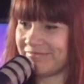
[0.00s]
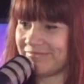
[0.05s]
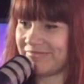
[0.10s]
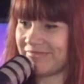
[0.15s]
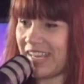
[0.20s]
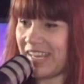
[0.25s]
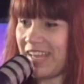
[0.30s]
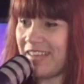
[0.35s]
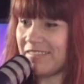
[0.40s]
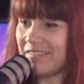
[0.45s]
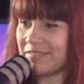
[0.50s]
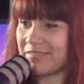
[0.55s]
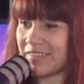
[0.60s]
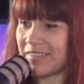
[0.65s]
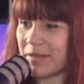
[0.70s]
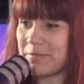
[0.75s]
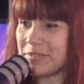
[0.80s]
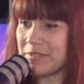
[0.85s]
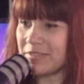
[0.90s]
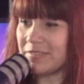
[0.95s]
this. Yeah,
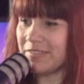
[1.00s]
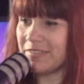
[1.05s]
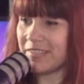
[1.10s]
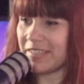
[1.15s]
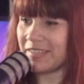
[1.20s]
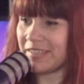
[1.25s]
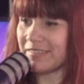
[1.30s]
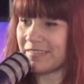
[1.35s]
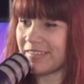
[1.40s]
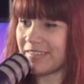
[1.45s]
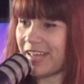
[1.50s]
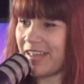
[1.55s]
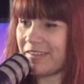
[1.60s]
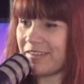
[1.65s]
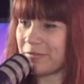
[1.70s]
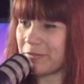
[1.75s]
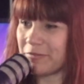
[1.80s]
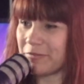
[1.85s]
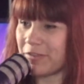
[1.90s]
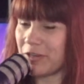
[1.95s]
absolutely. We yeah,
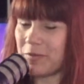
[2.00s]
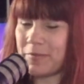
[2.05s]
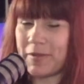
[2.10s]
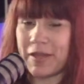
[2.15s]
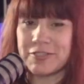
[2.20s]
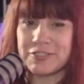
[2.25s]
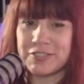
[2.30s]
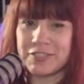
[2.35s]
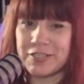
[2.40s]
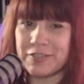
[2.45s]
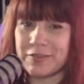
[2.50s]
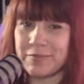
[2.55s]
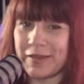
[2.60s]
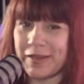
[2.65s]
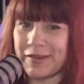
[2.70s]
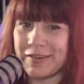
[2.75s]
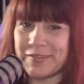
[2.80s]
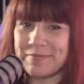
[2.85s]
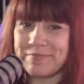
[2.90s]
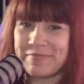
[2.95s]
absolutely. We're very passionate
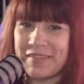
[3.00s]
about it.